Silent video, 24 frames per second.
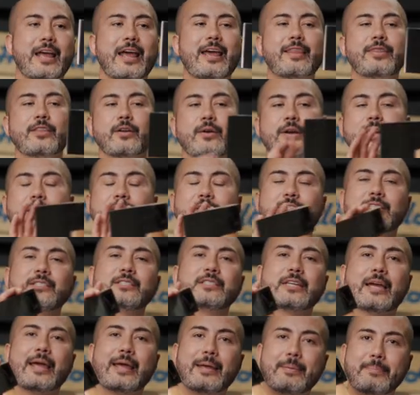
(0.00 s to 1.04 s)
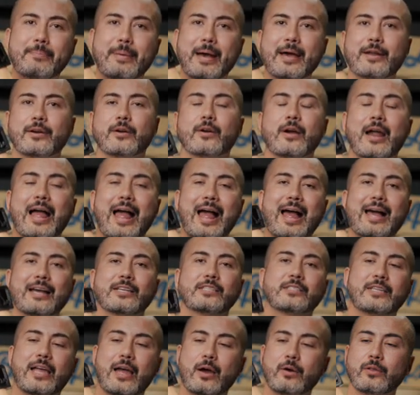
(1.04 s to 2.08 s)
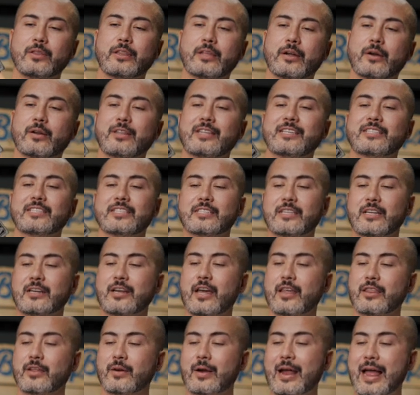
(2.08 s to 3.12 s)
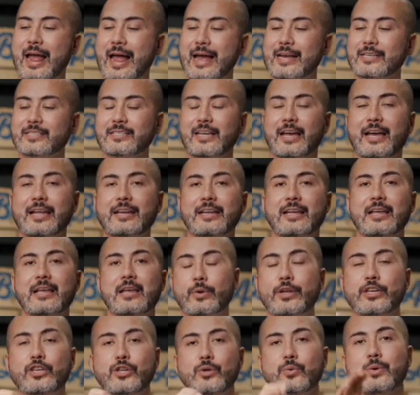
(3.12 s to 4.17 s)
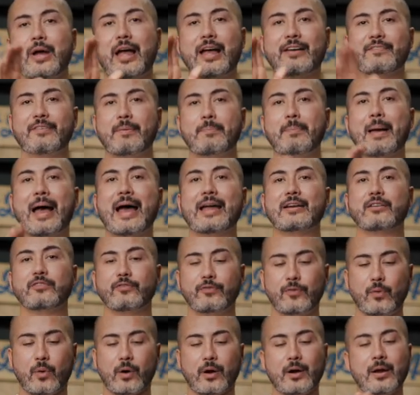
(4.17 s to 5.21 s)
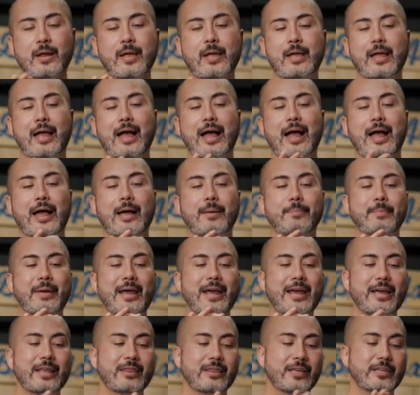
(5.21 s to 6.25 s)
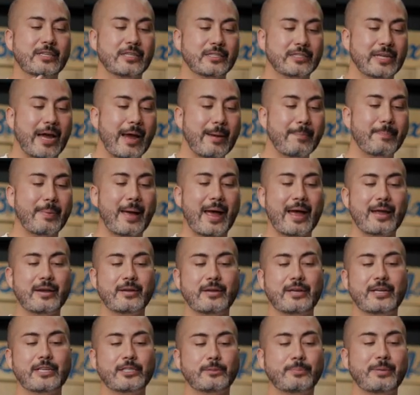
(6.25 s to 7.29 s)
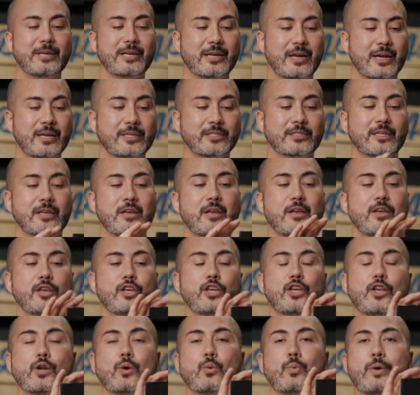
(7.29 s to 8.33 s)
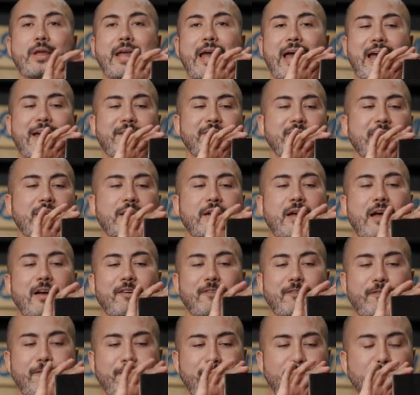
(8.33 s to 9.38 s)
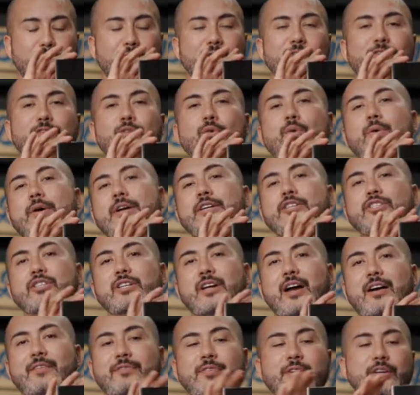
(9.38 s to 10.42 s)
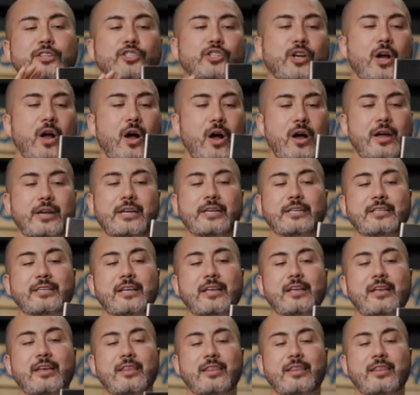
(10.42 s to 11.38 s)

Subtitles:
And there isn't a better axe out there. This is another axe head we do have a patent for. And the design patent is because, you know, we have a full 4 inch coverage on it.